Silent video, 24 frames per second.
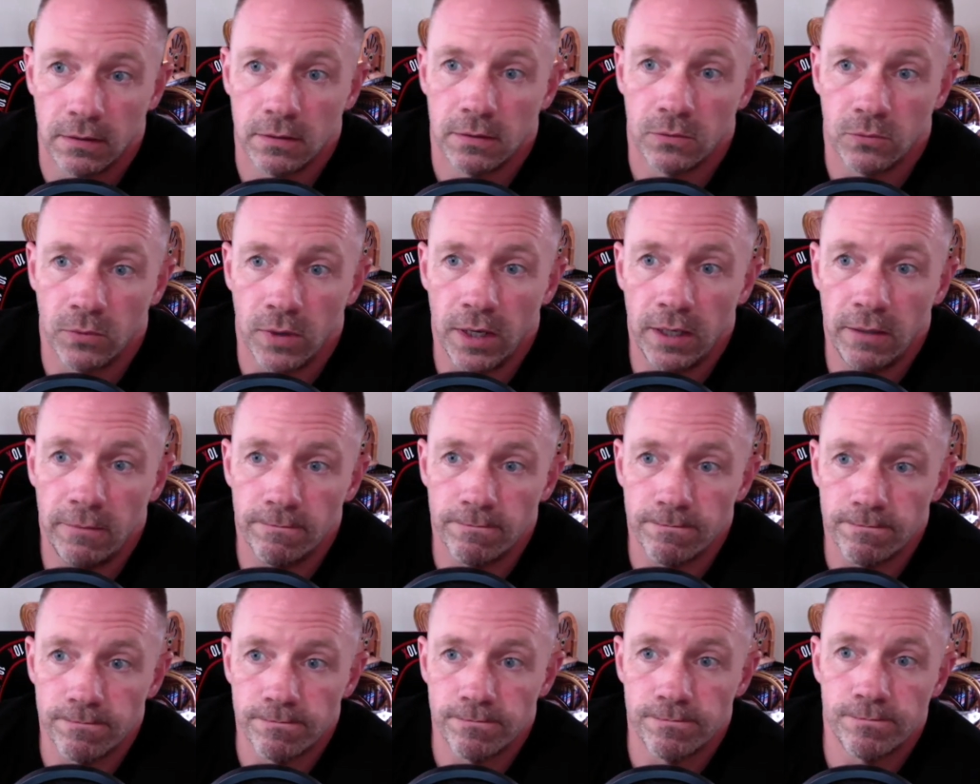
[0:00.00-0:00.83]
Right?
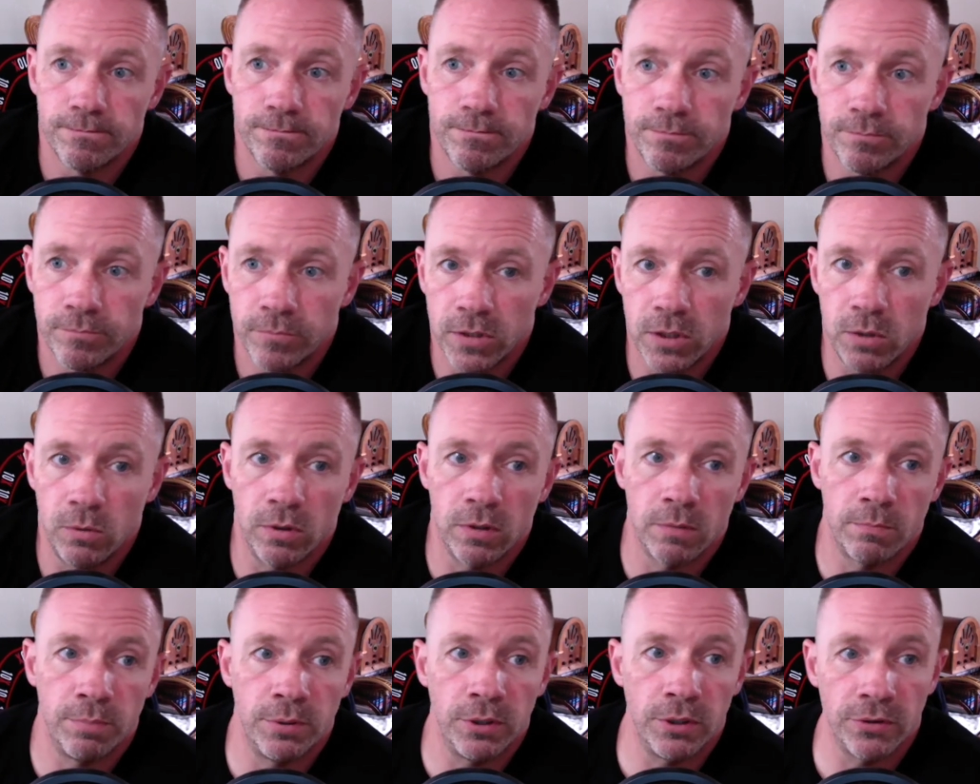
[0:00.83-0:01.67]
You want
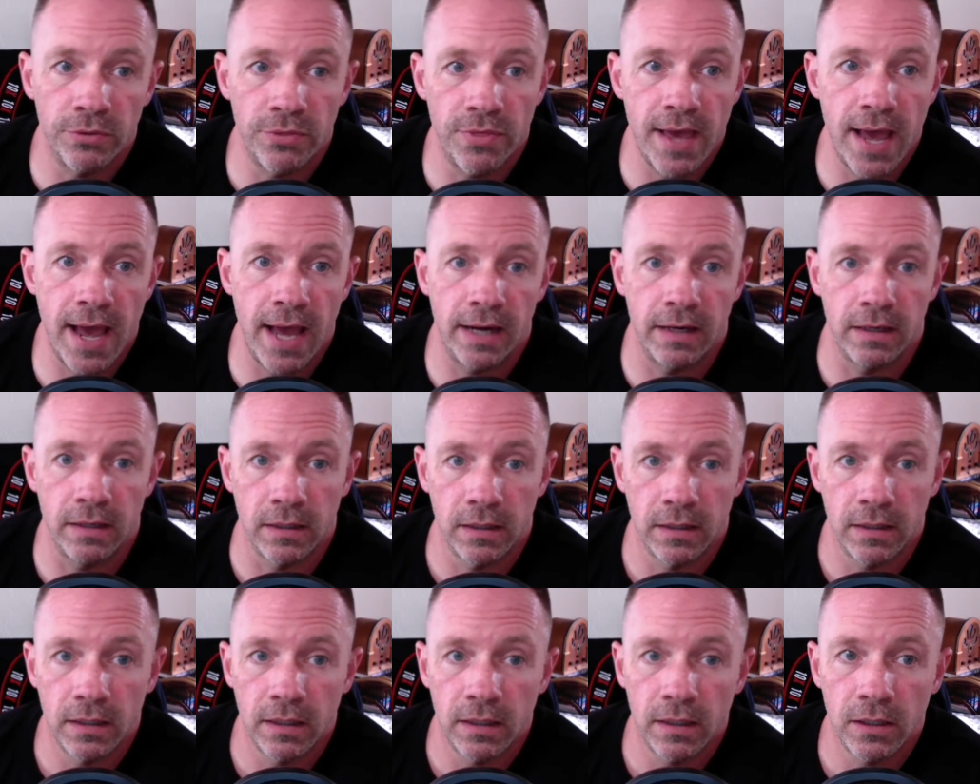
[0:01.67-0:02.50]
to build that
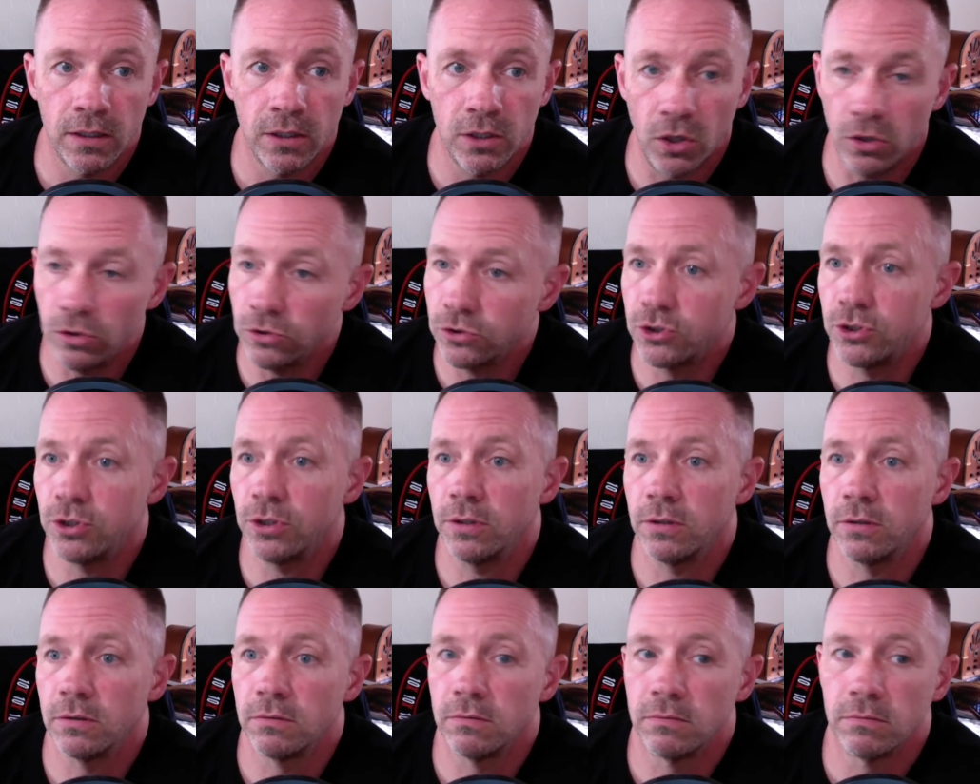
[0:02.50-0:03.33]
culture.
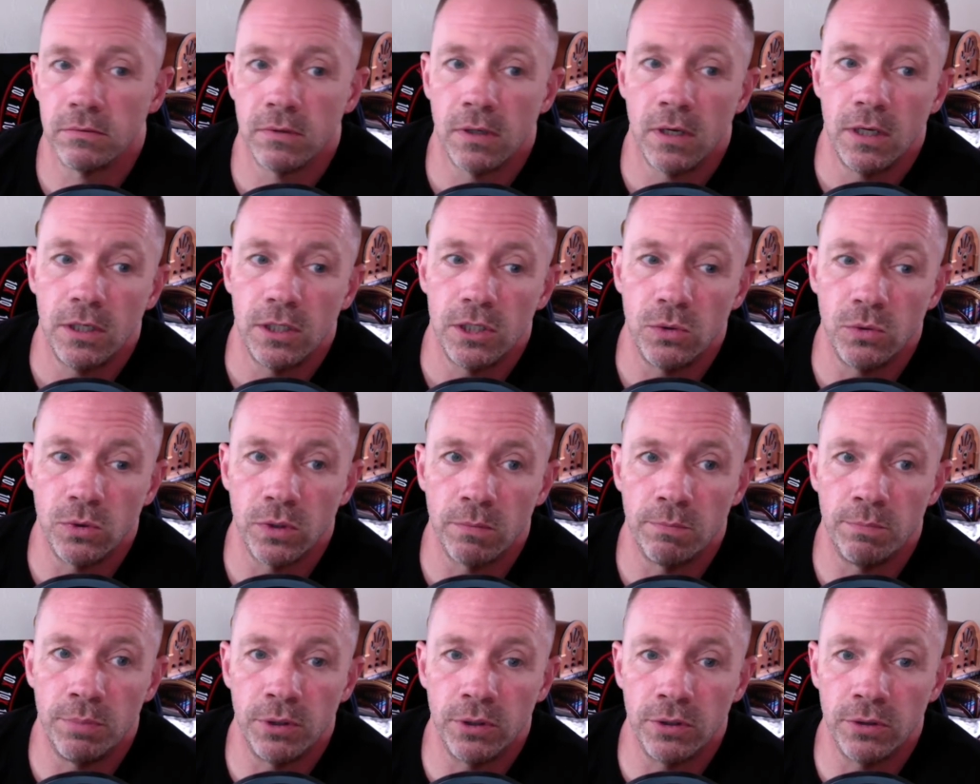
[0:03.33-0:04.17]
You want to
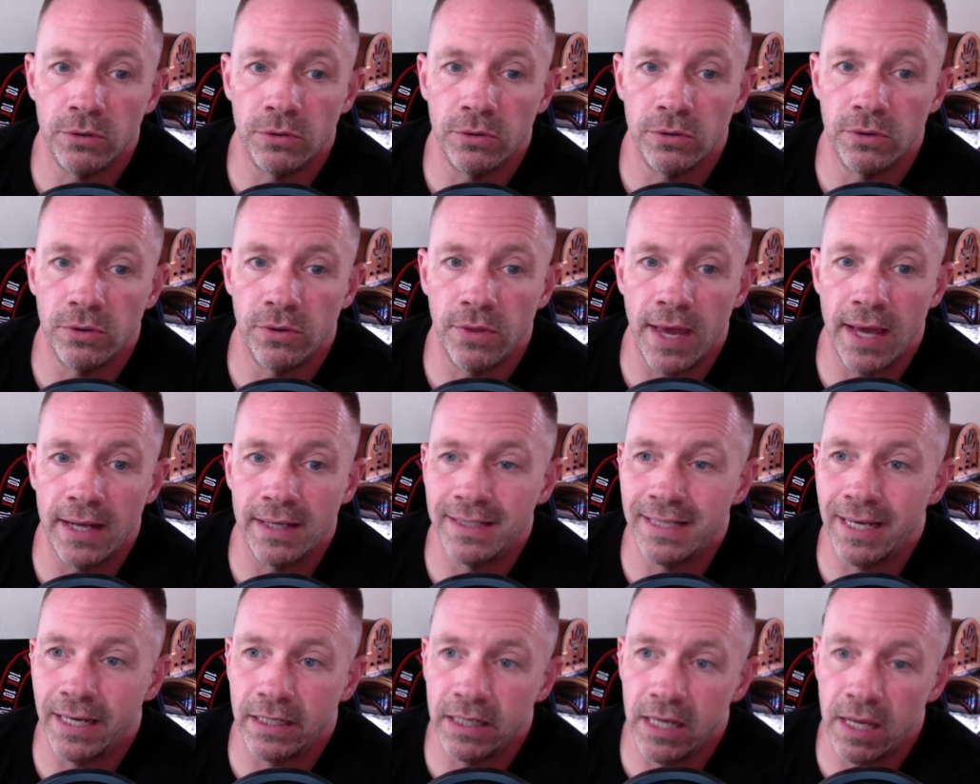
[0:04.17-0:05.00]
build that
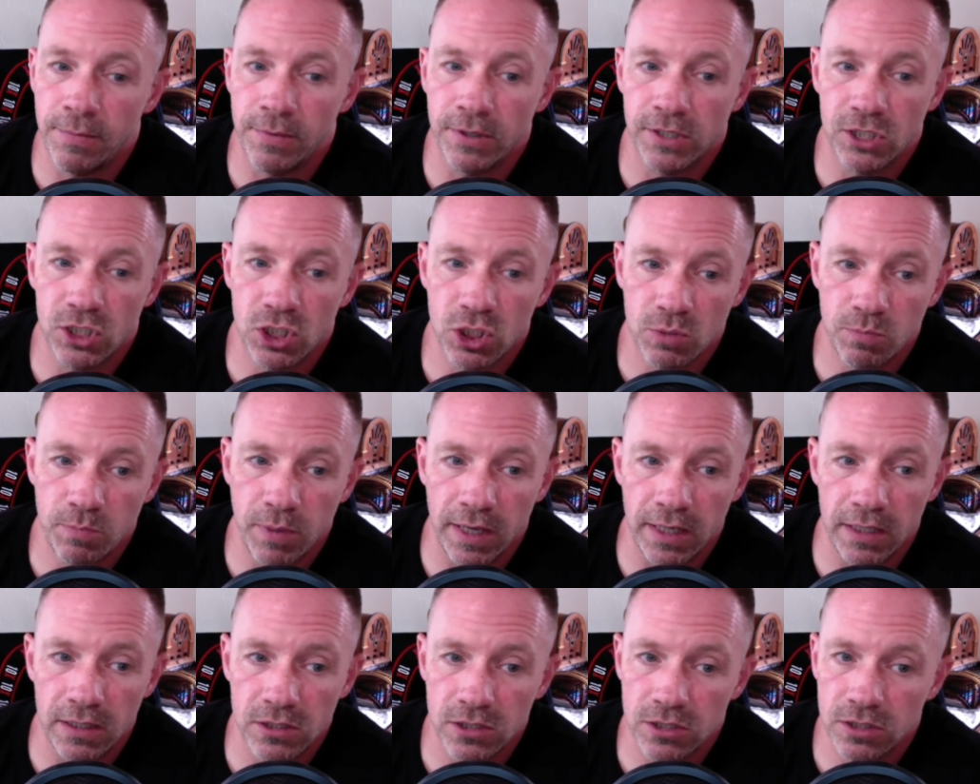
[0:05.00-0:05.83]
dynamic
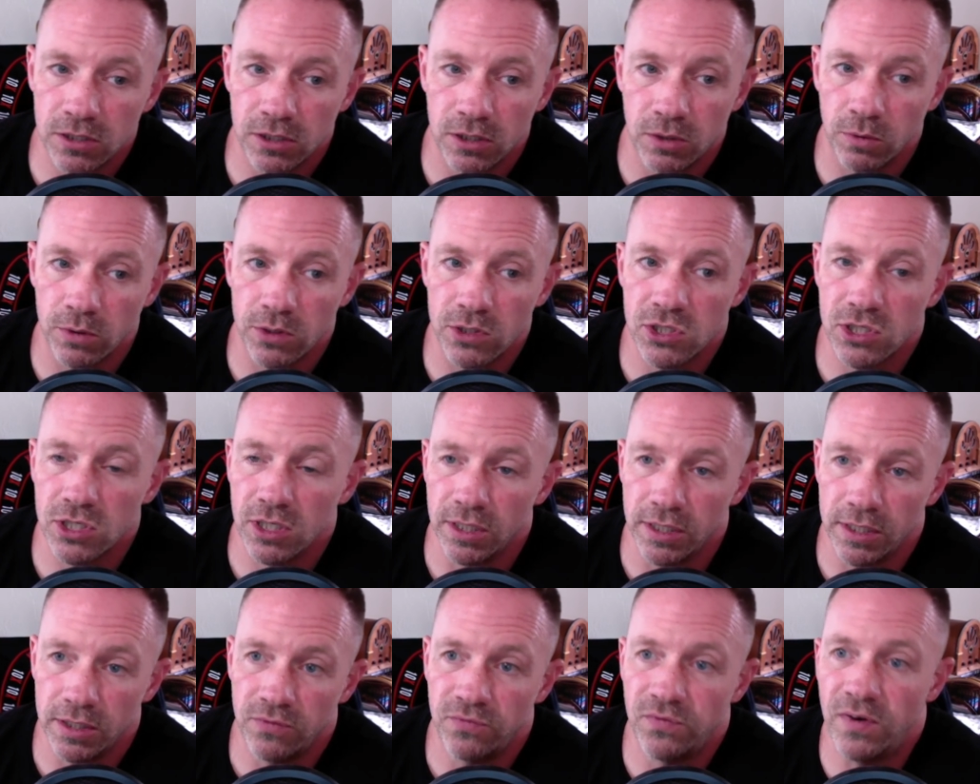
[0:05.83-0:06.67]
space. You want to
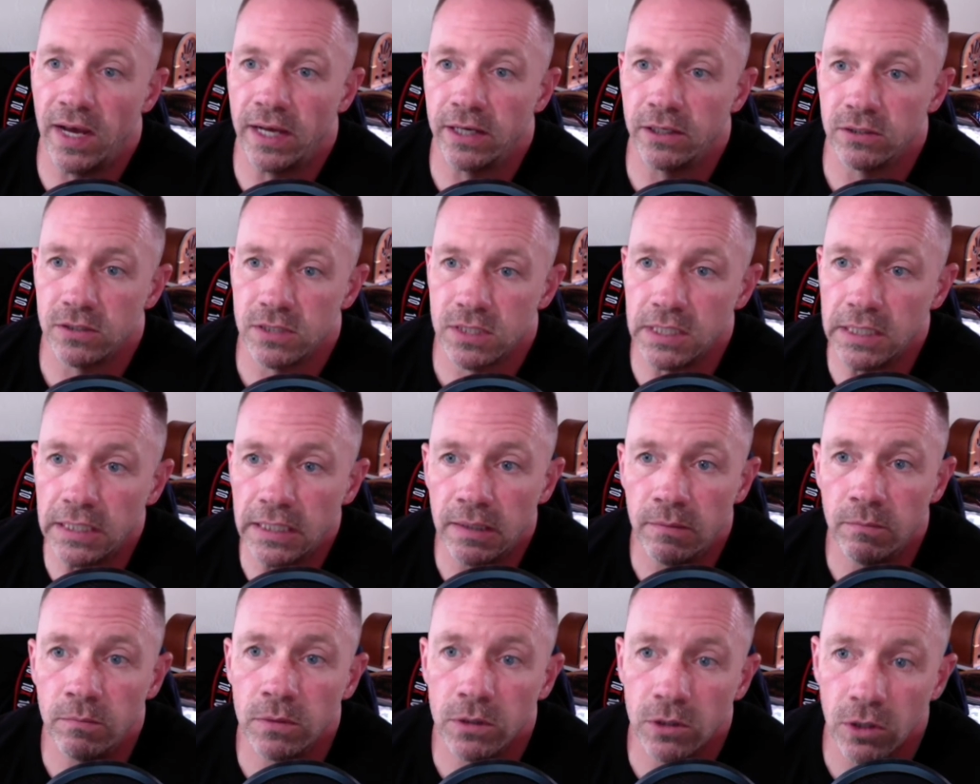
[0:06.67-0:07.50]
solidify your
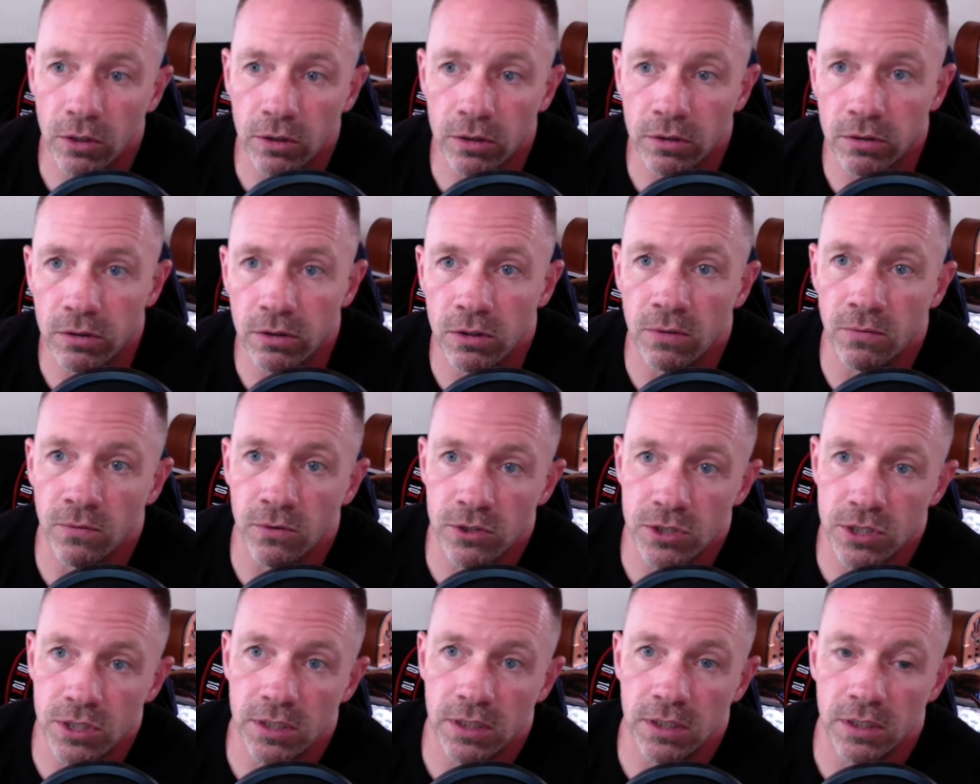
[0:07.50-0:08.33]
team. Cardone
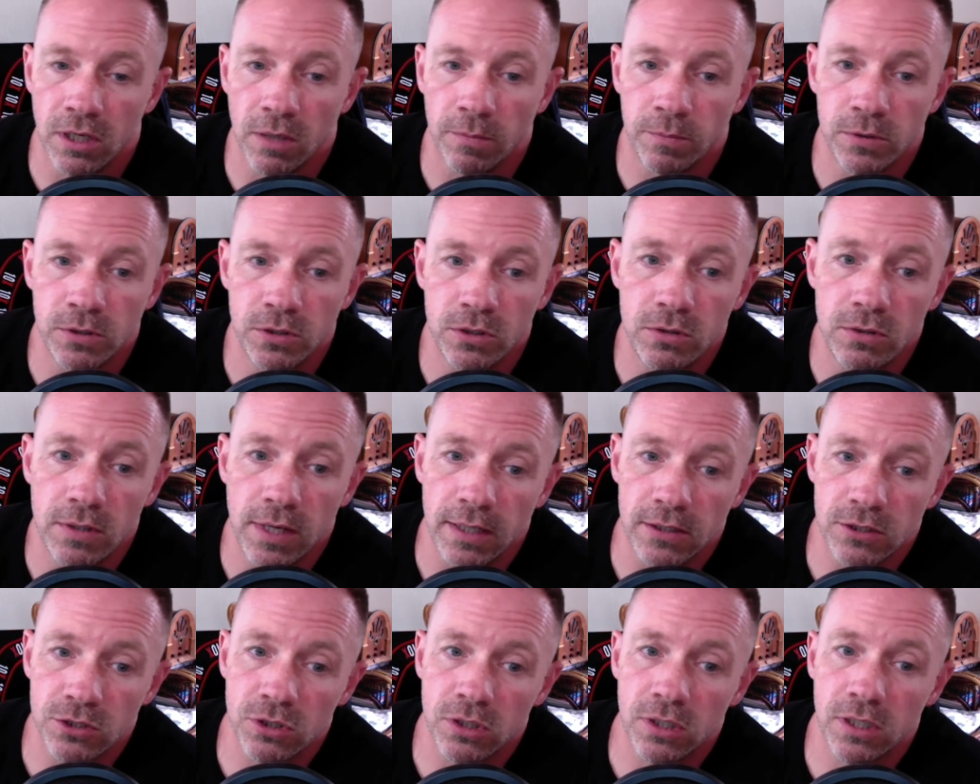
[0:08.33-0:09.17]
University can help you do
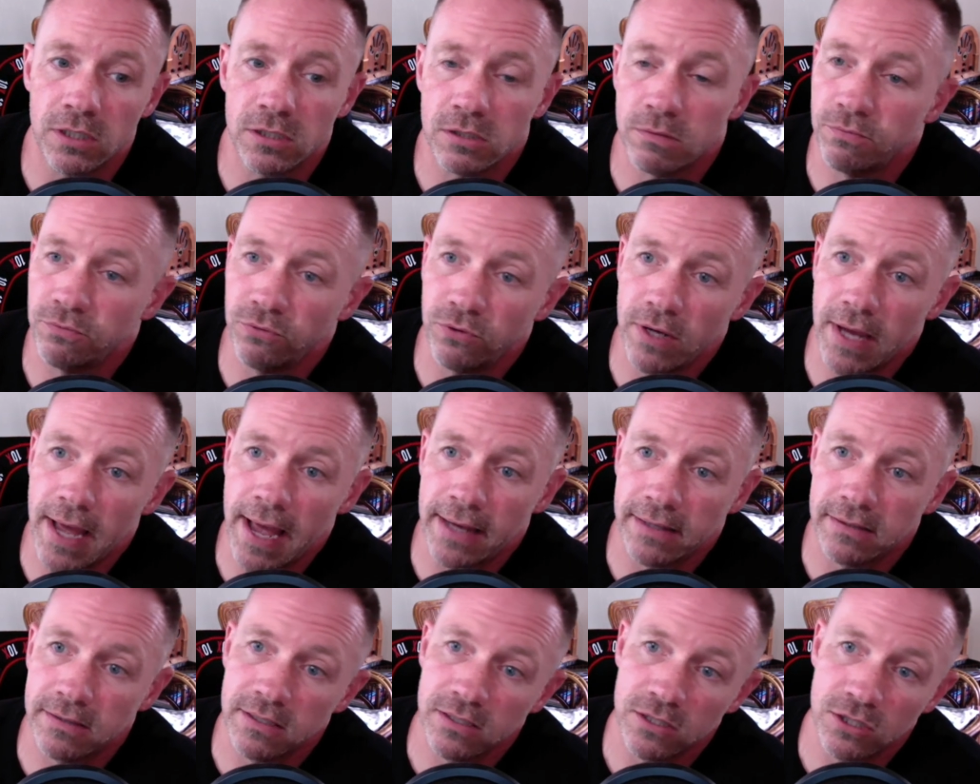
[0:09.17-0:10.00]
that. So to get some free
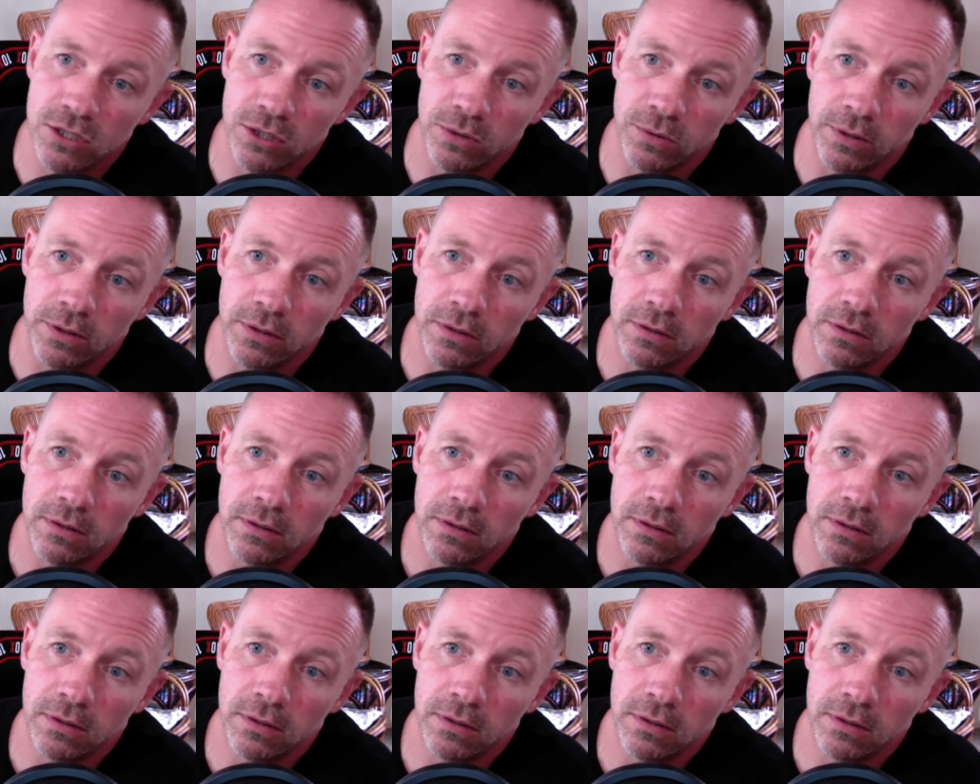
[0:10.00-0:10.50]
access to it,